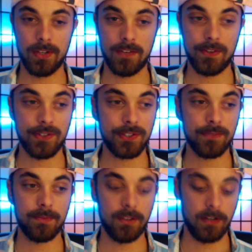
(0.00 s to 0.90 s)
give you
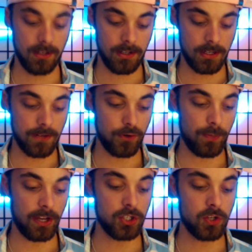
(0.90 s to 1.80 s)
some
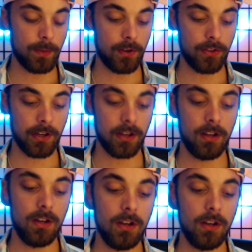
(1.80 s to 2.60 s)
information about that.